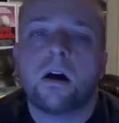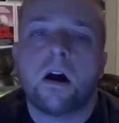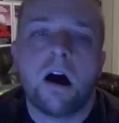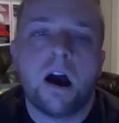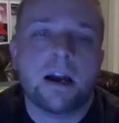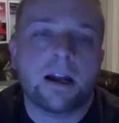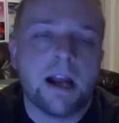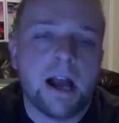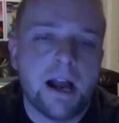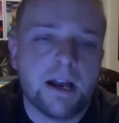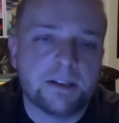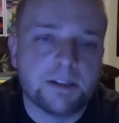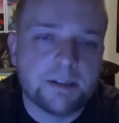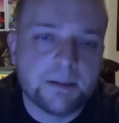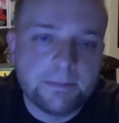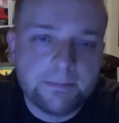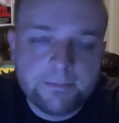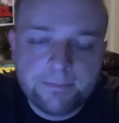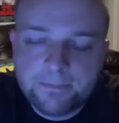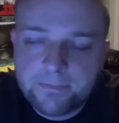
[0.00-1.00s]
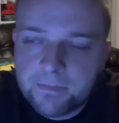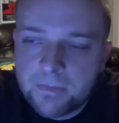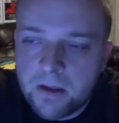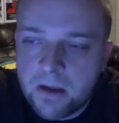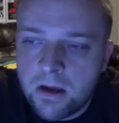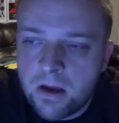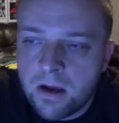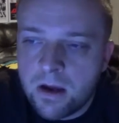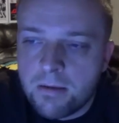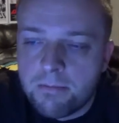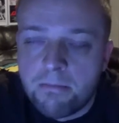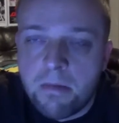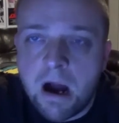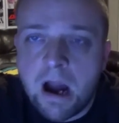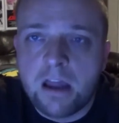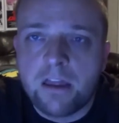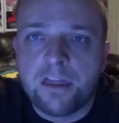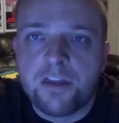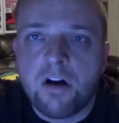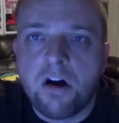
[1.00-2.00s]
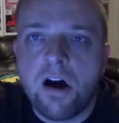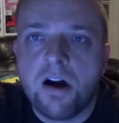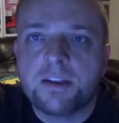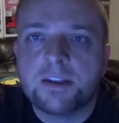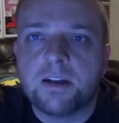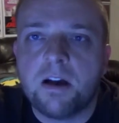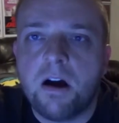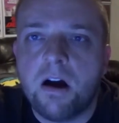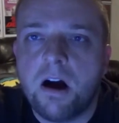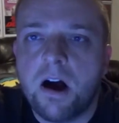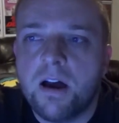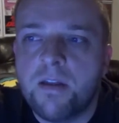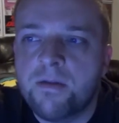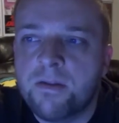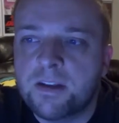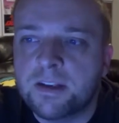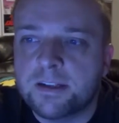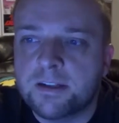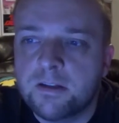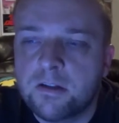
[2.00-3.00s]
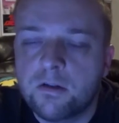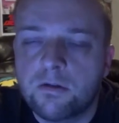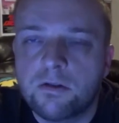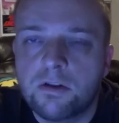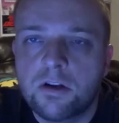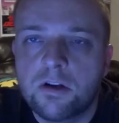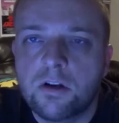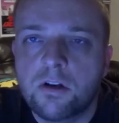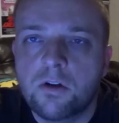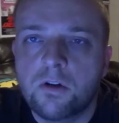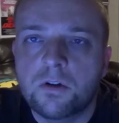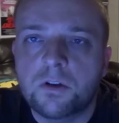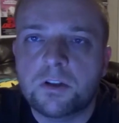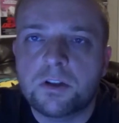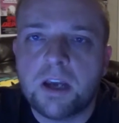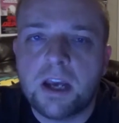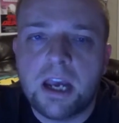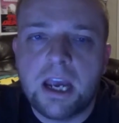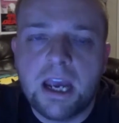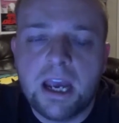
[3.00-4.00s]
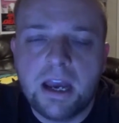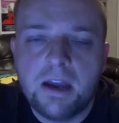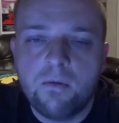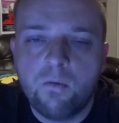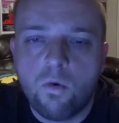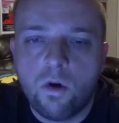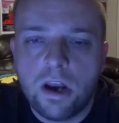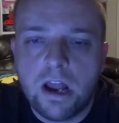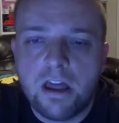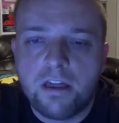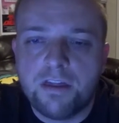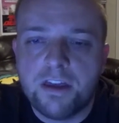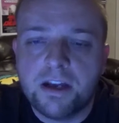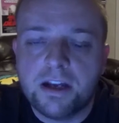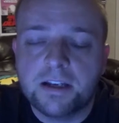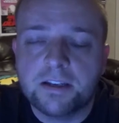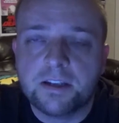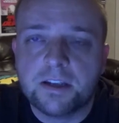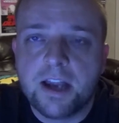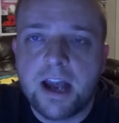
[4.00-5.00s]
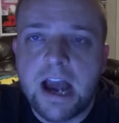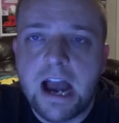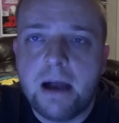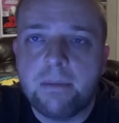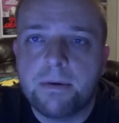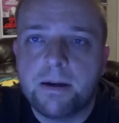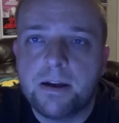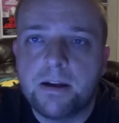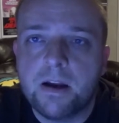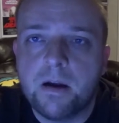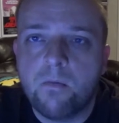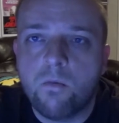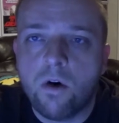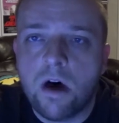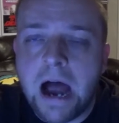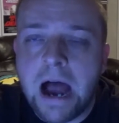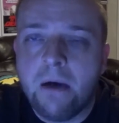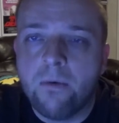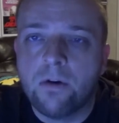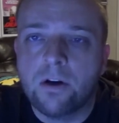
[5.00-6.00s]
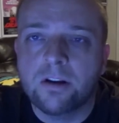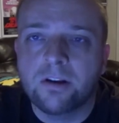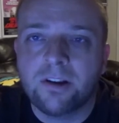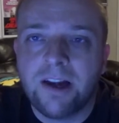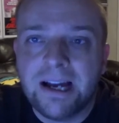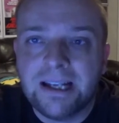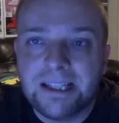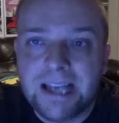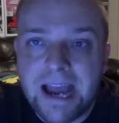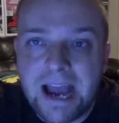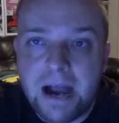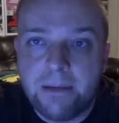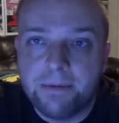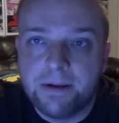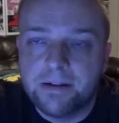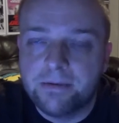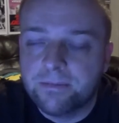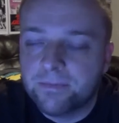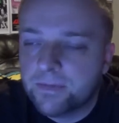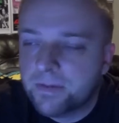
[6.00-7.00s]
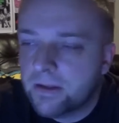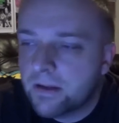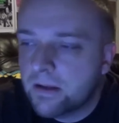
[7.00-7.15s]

Alright, guys, my thoughts on this new news and what I think is going to happen and what I would like to happen.